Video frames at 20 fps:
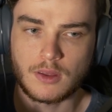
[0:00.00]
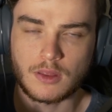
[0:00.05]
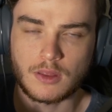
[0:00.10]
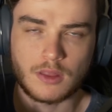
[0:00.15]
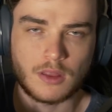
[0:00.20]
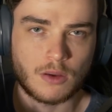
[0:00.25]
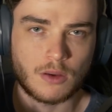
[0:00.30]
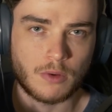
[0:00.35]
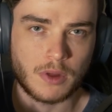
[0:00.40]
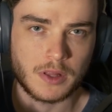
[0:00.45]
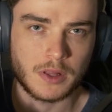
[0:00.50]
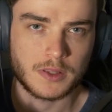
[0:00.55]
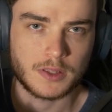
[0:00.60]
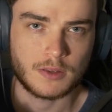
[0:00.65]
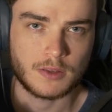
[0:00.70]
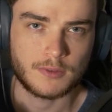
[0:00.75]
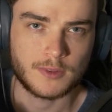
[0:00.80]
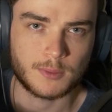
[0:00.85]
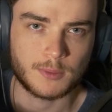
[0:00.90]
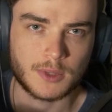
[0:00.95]
their
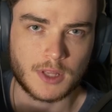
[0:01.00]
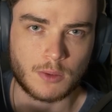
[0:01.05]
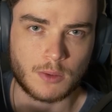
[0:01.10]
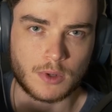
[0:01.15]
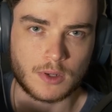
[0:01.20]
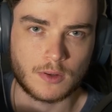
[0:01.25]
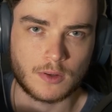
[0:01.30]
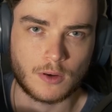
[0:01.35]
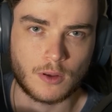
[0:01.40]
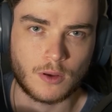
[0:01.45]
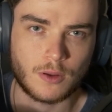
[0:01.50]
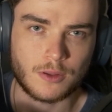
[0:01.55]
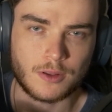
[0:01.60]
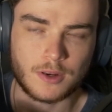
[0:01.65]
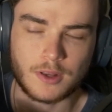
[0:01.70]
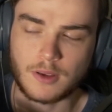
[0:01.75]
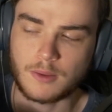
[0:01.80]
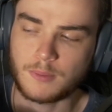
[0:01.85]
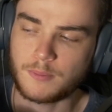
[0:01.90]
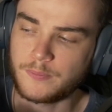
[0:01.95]
relatives when they went on a
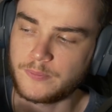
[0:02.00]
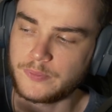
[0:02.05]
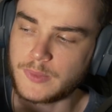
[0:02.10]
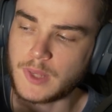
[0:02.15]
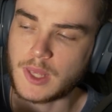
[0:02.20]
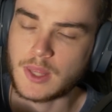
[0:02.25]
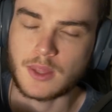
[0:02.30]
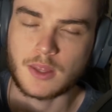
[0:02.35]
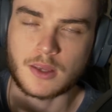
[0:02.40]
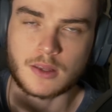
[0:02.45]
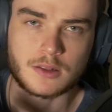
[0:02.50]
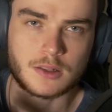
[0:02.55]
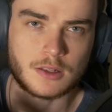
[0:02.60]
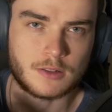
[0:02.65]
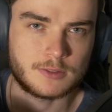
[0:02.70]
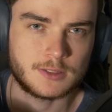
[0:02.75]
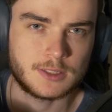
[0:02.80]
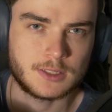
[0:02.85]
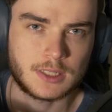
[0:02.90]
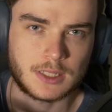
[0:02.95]
holiday and they
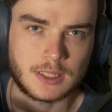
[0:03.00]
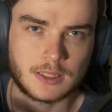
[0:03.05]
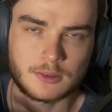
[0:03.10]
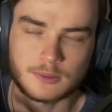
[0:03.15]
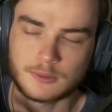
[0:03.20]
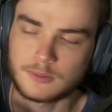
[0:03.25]
loved it.